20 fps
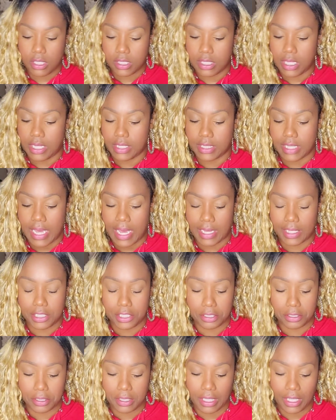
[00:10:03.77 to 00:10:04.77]
that's
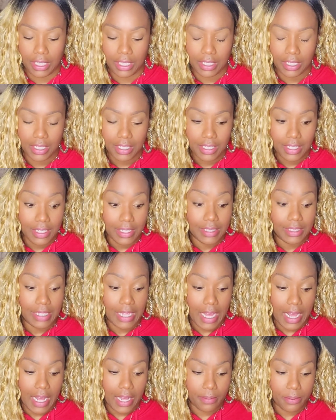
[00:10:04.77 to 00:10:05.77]
actually
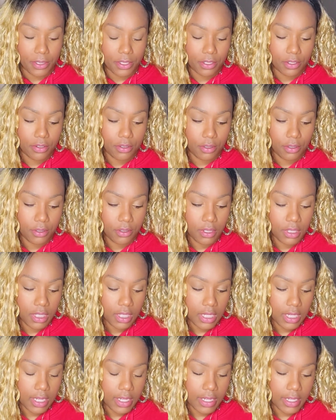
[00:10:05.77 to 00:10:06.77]
the obstacle.
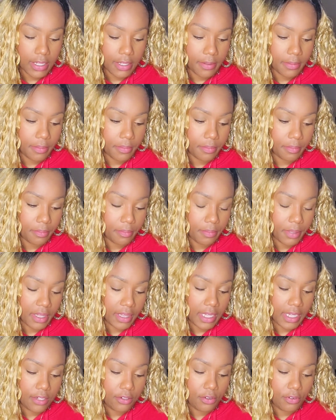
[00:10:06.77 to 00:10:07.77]
But
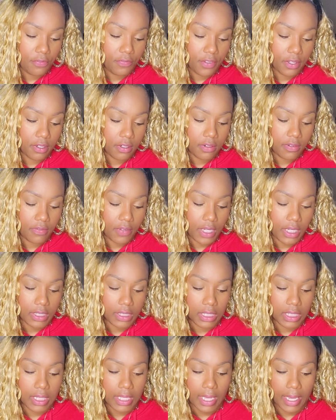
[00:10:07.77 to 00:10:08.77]
they do feel
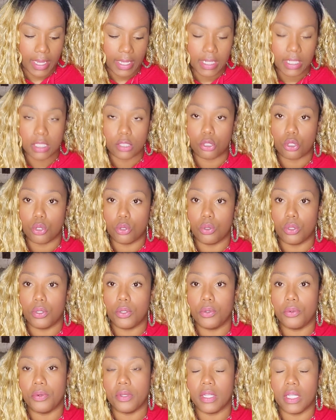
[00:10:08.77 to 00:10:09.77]
divinely guided to
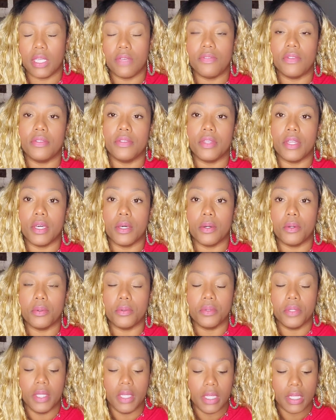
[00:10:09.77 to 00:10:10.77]
you. And even
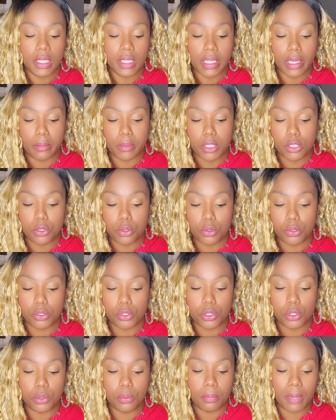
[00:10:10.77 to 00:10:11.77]
though coming
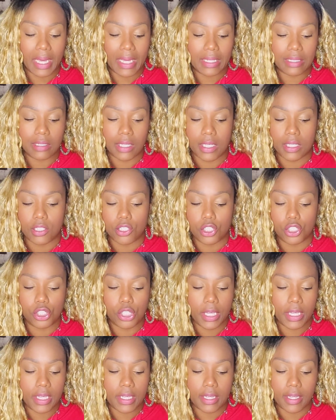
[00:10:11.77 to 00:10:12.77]
towards you might like
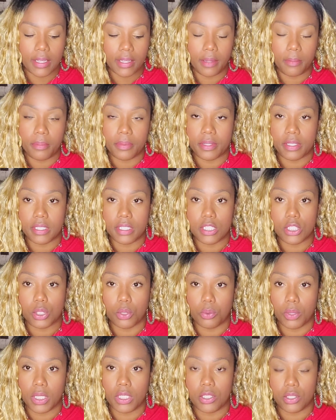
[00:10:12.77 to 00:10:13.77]
shake up the
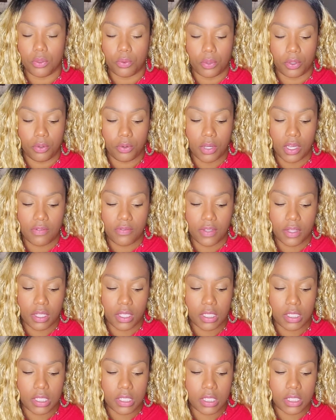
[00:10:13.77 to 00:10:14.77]
situation with whoever
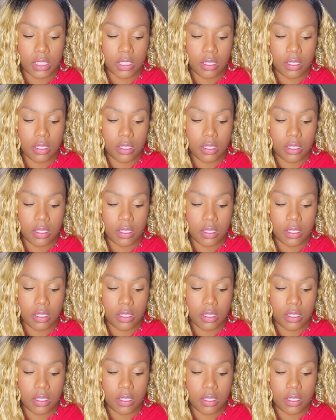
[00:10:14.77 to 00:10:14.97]
this